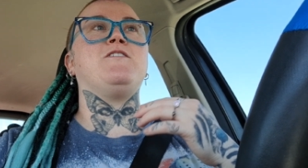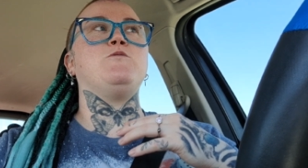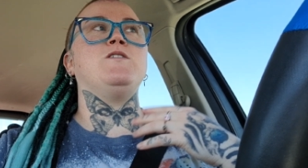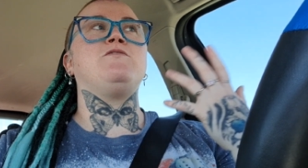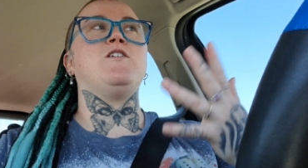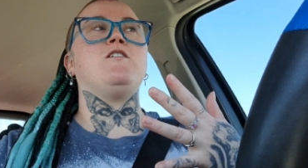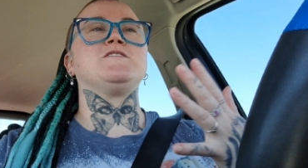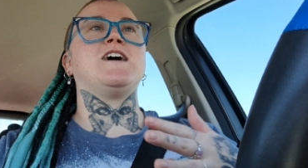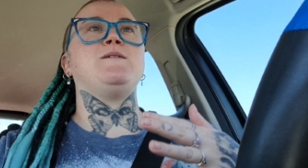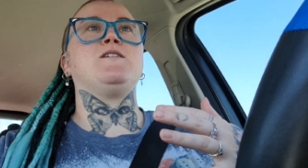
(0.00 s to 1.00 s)
when fall
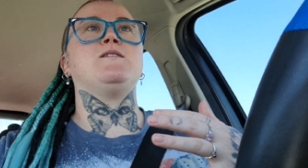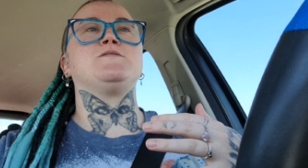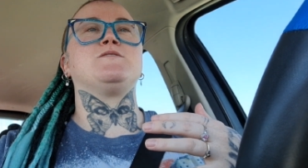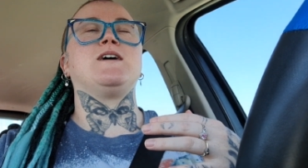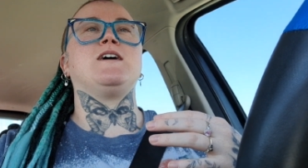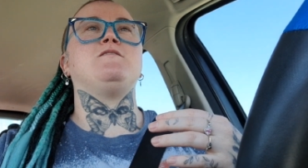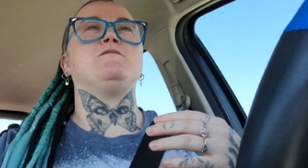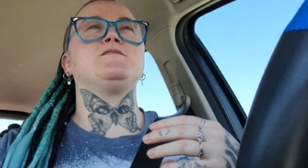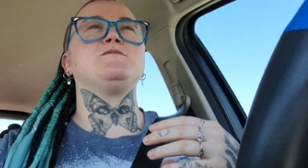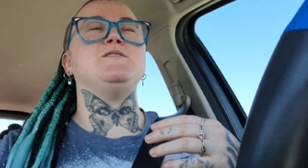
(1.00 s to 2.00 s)
time comes
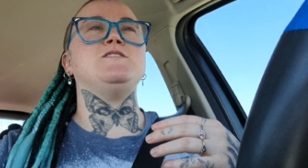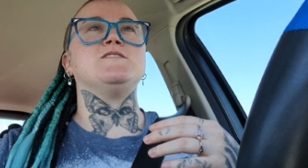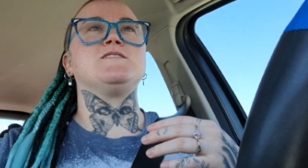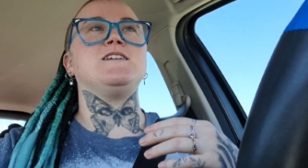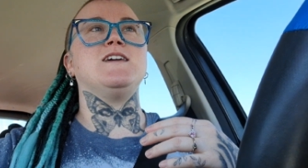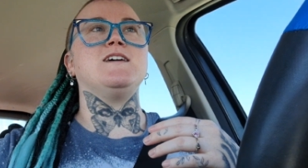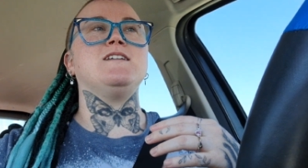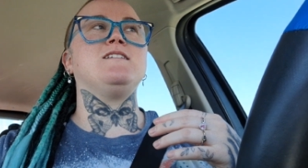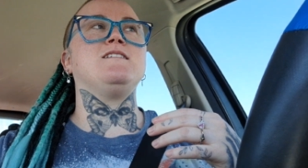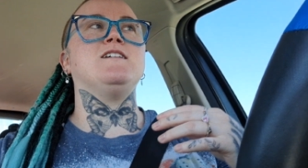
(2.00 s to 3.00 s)
around, we just get
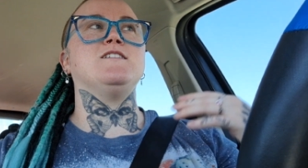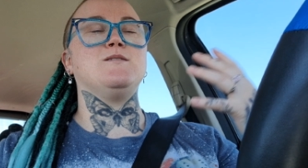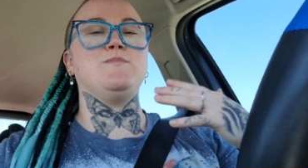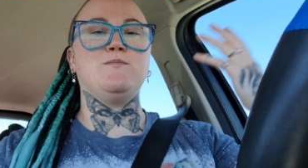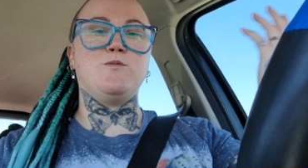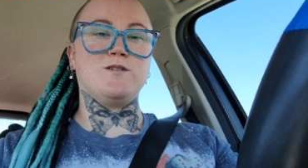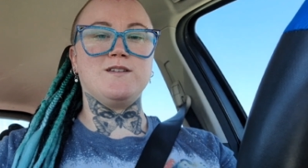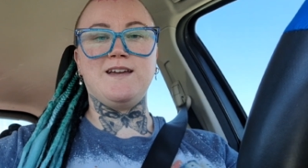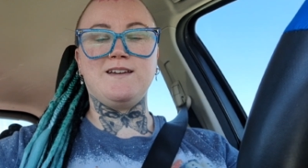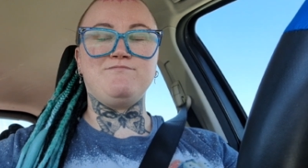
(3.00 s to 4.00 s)
a little bit more
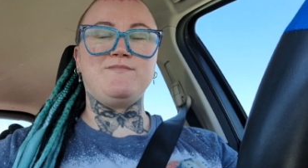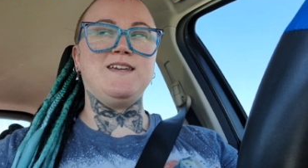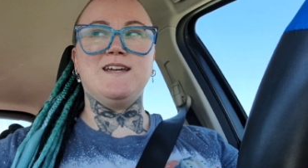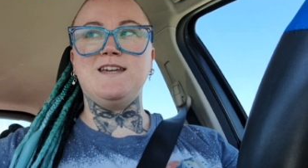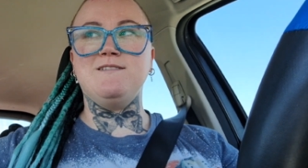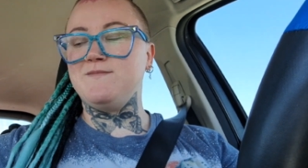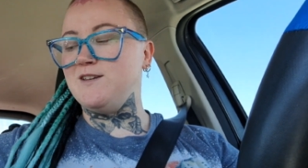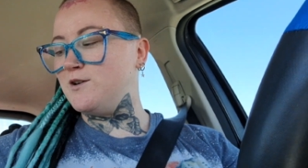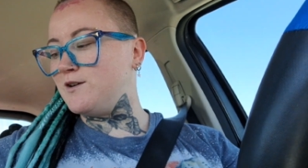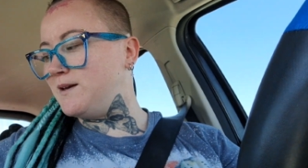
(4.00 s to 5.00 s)
like giddy.
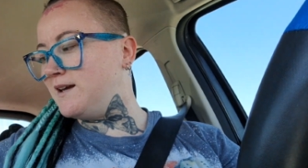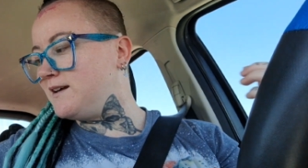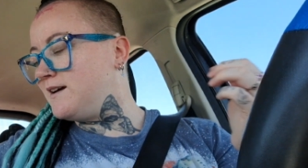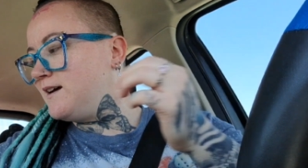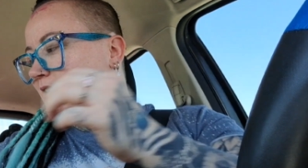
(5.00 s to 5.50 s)
You know what I mean?